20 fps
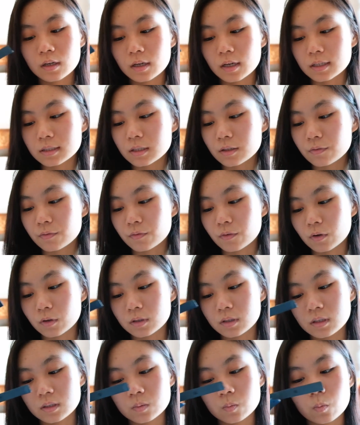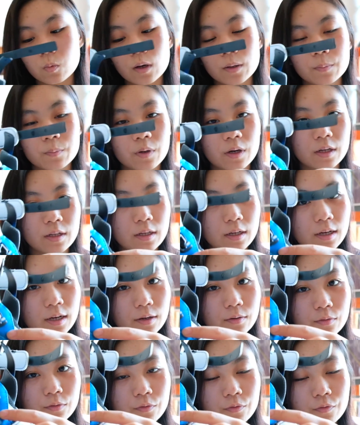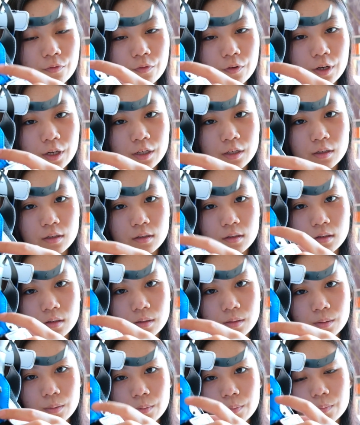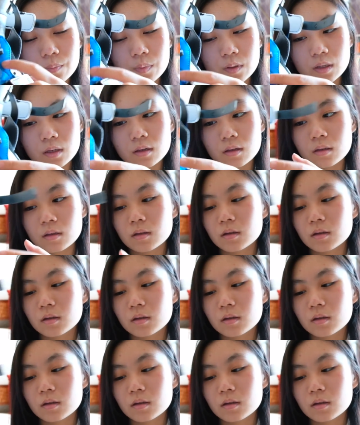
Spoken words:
except for this one part that kind of frayed a little bit.